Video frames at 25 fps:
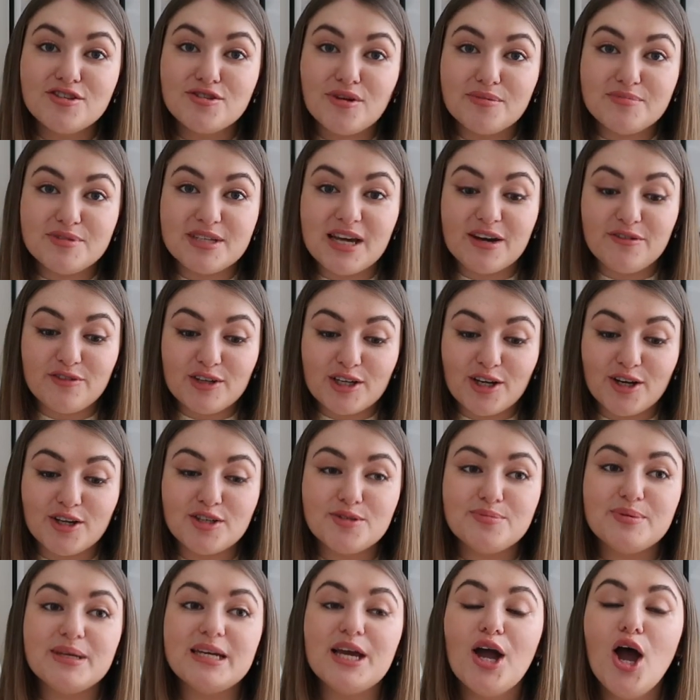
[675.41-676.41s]
So I'm definitely going
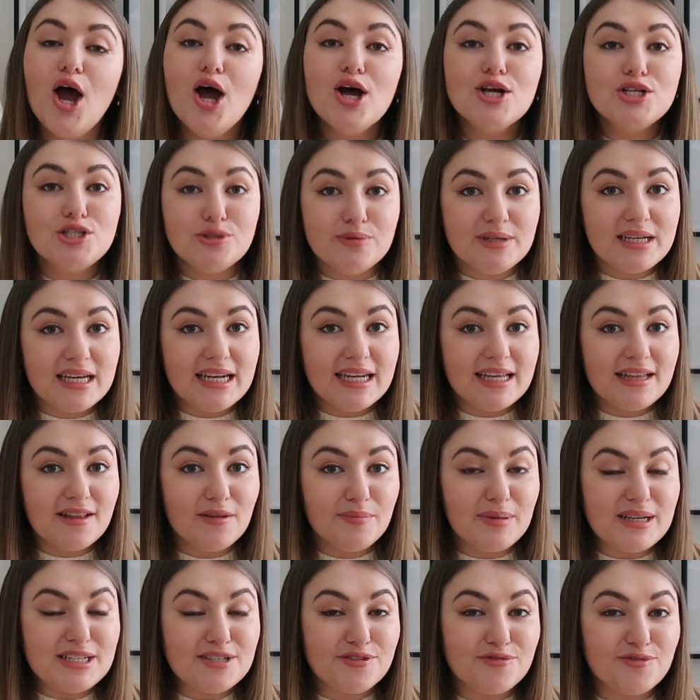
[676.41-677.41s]
to be doing a little
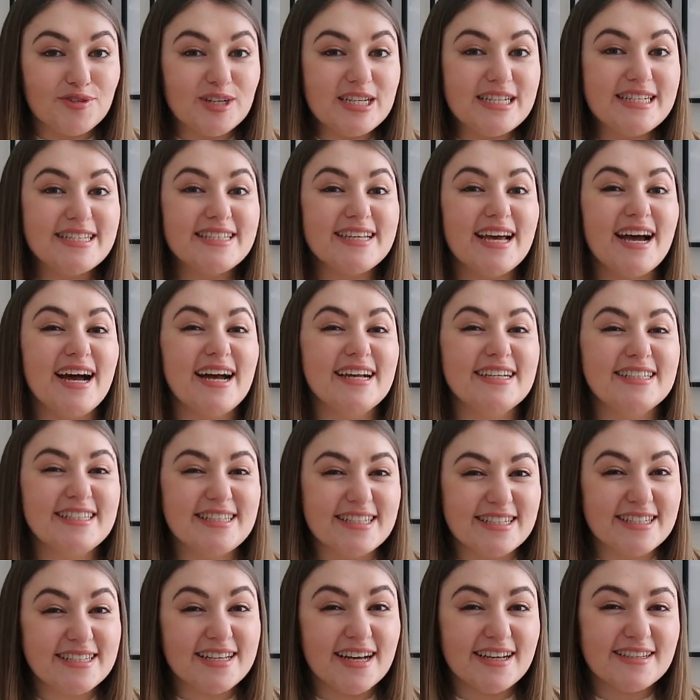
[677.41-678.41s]
bit of research,
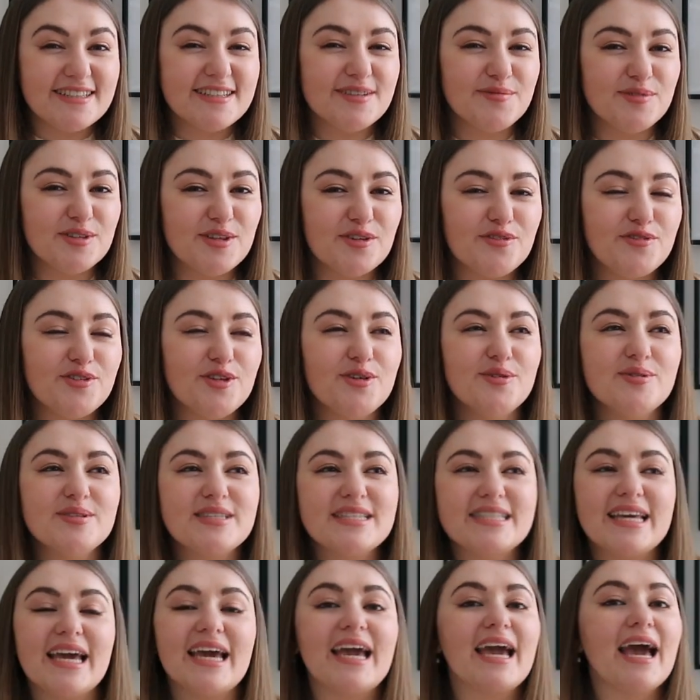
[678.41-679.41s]
discussing with a few
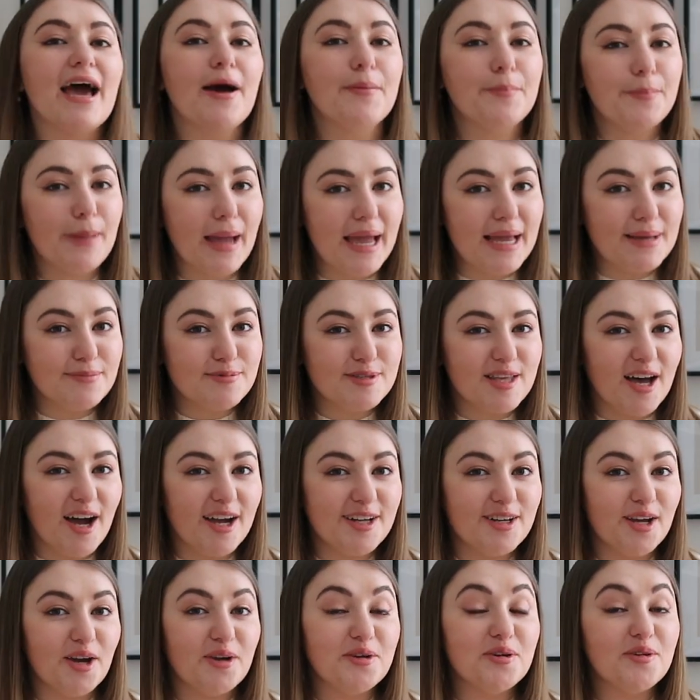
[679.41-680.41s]
skincare babes that
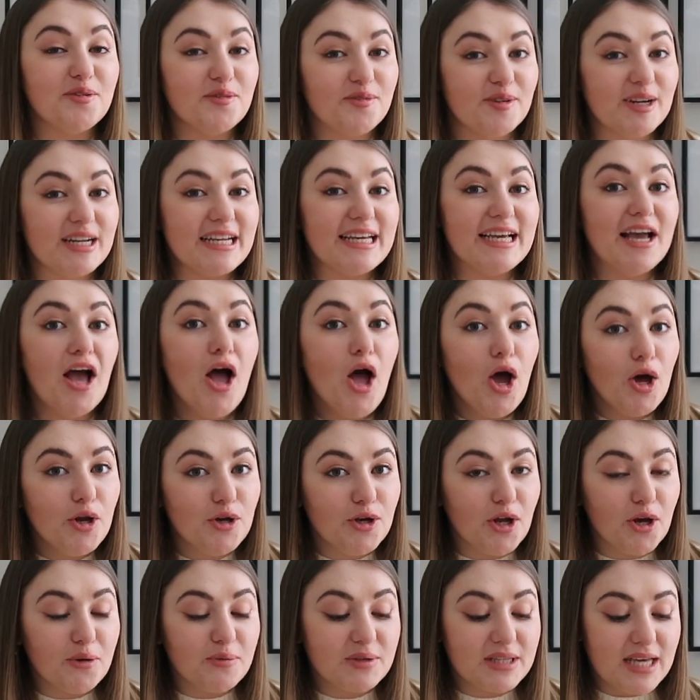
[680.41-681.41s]
I know who really
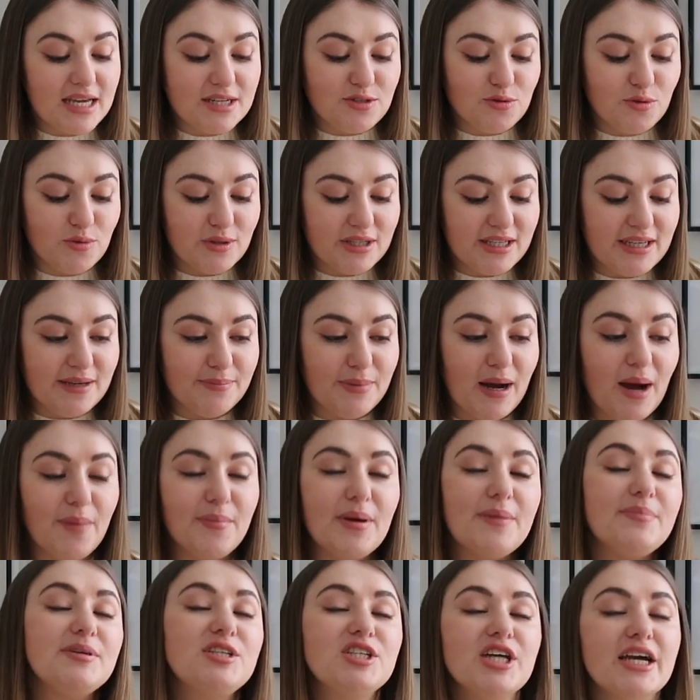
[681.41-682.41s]
know what they're talking about.
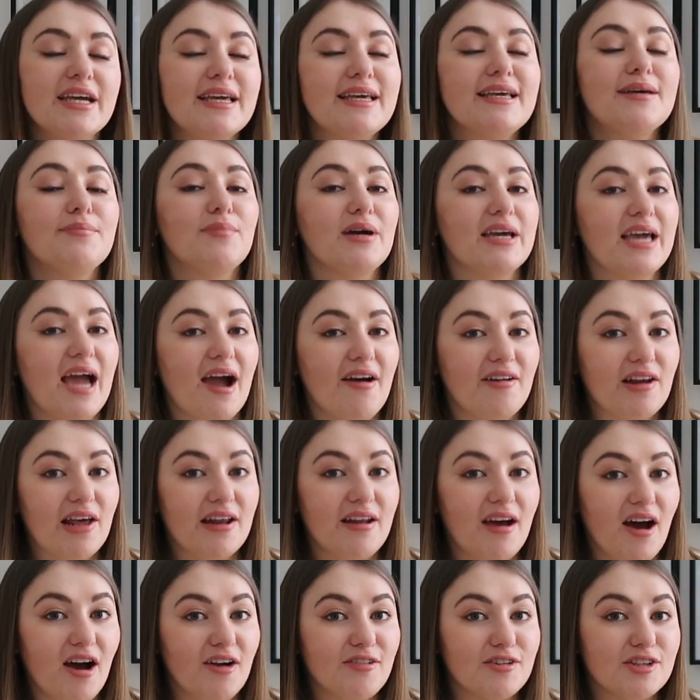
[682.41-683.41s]
Maybe checking in my
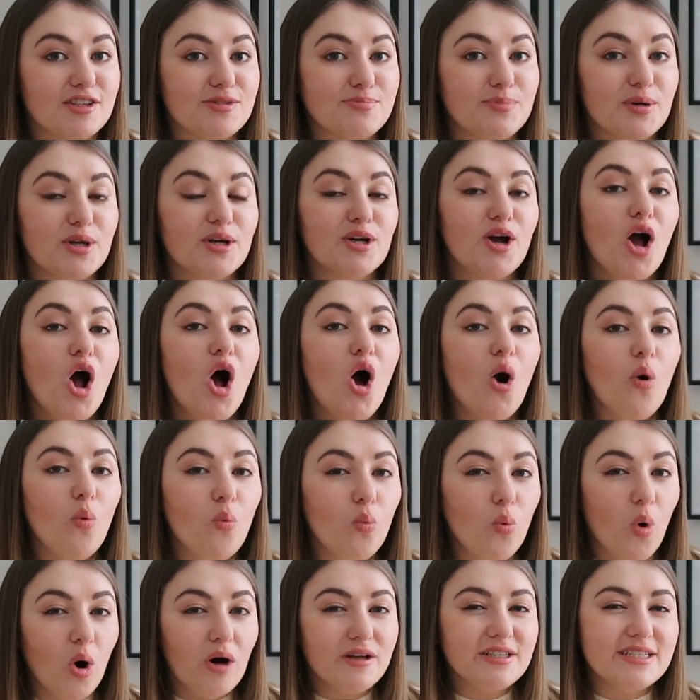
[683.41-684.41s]
Caroline Hirons book,
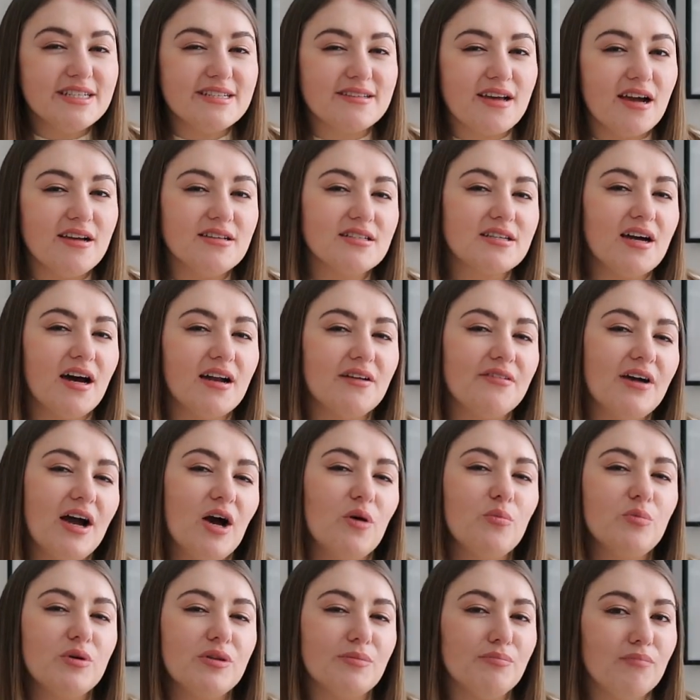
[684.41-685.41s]
what is going to kind of
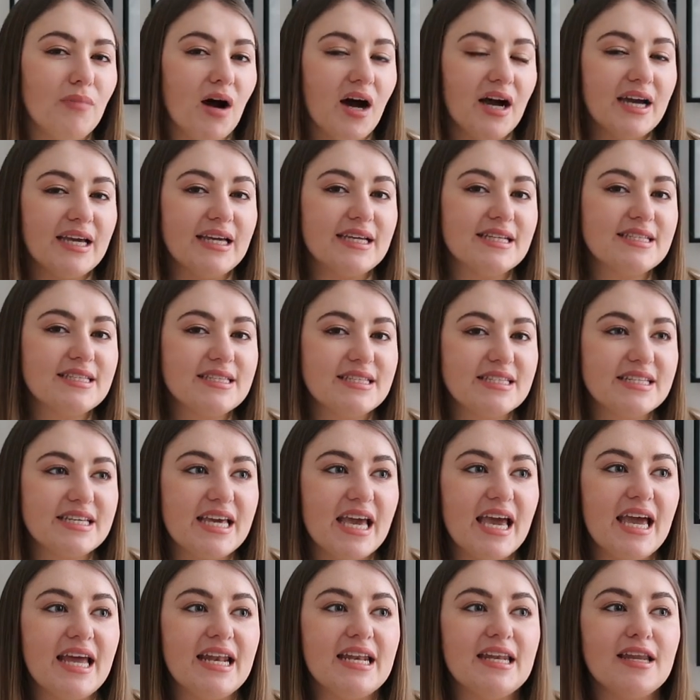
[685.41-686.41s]
help with my
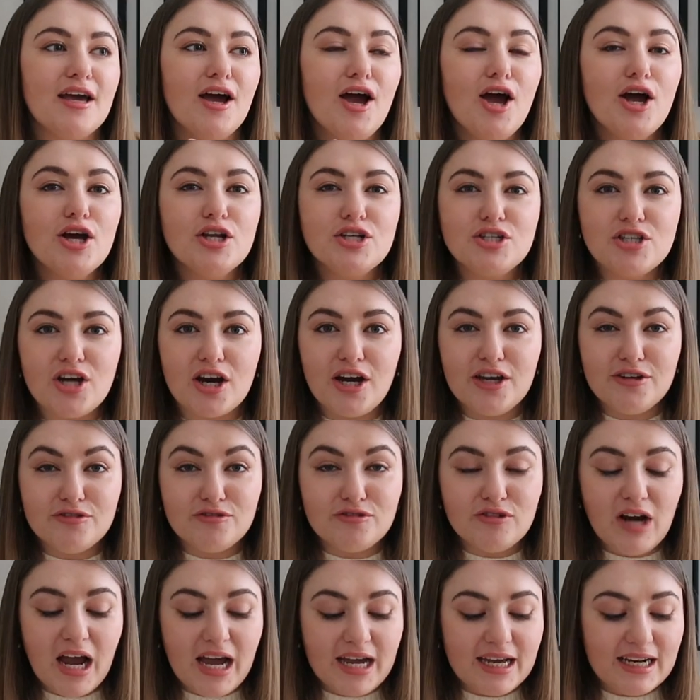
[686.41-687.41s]
skin
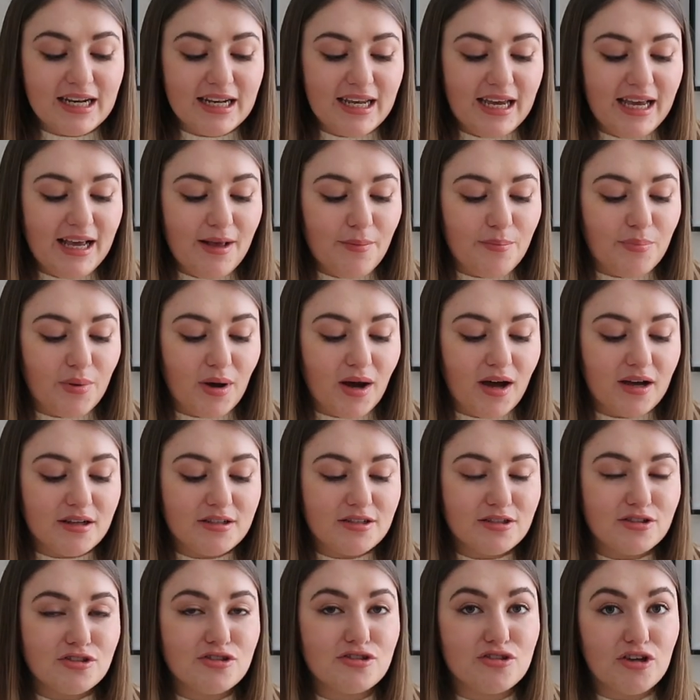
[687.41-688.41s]
directly,
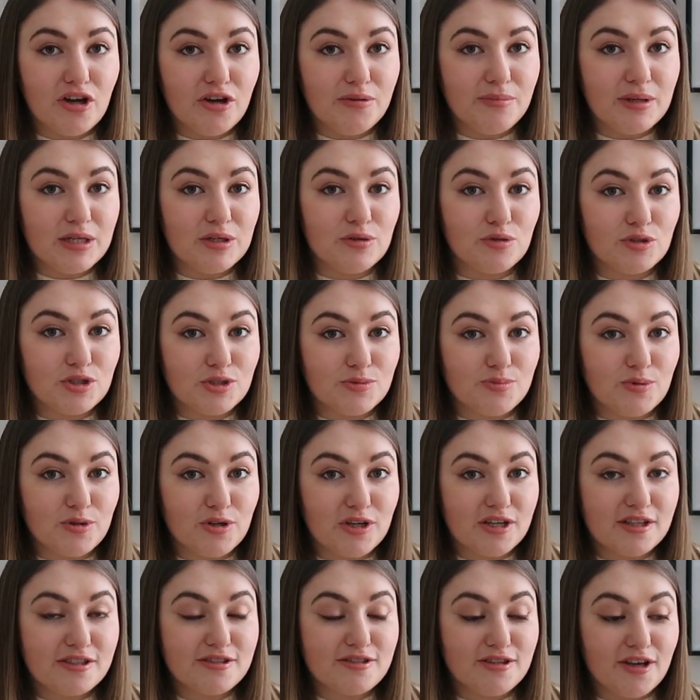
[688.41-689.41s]
but so many gorgeous
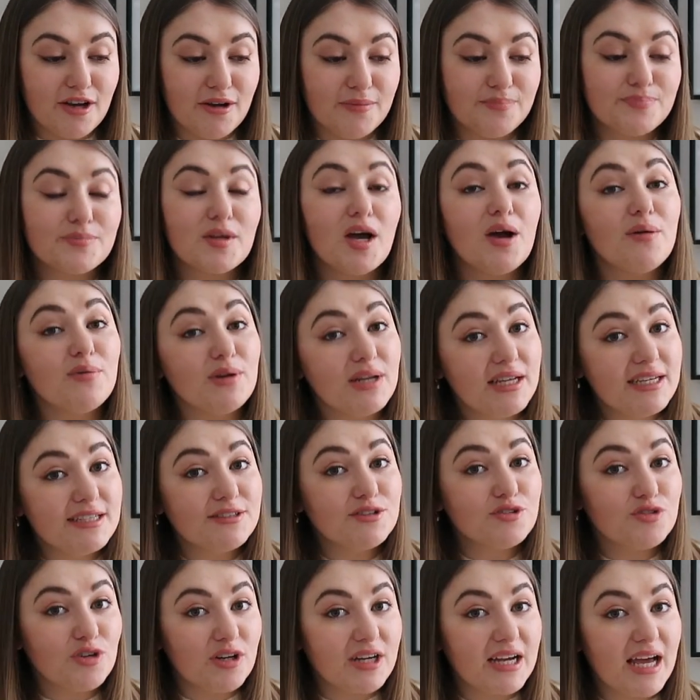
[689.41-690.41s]
products. So I will link
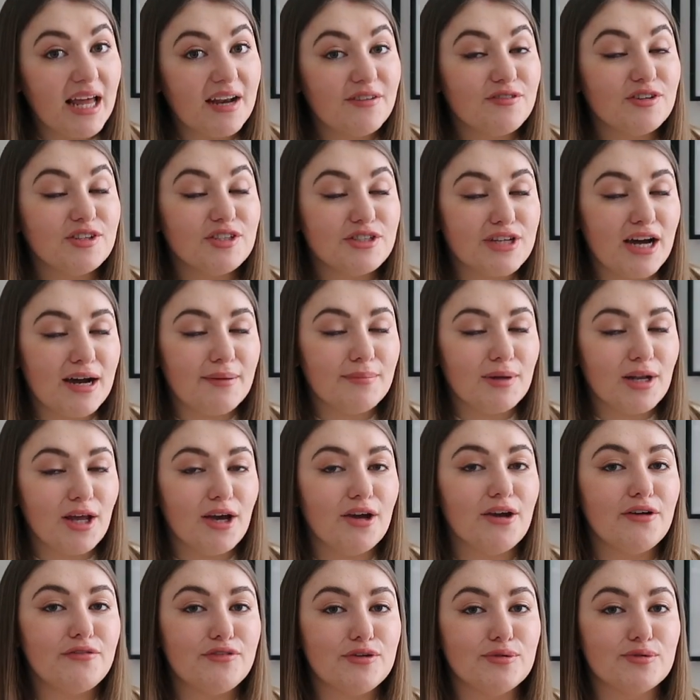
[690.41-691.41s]
to Drunk Elephant down below
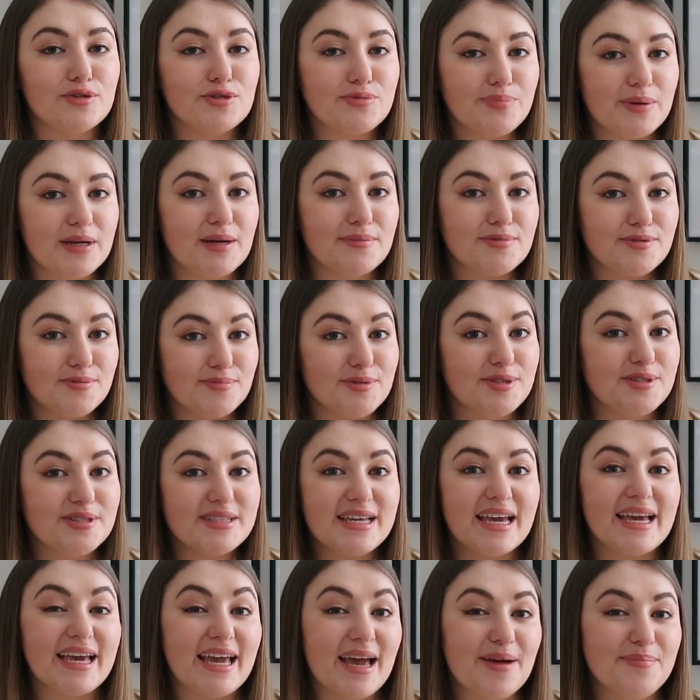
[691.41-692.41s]
if you want to pick up some new
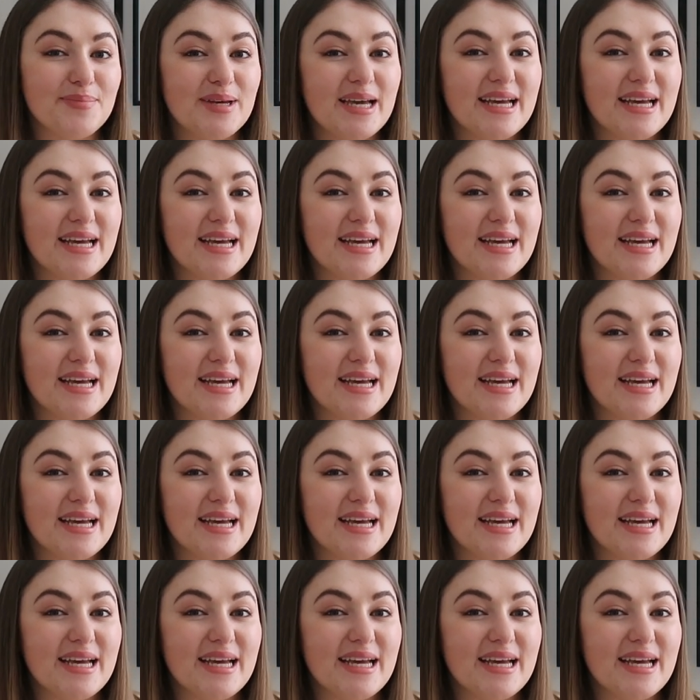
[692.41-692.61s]
skincare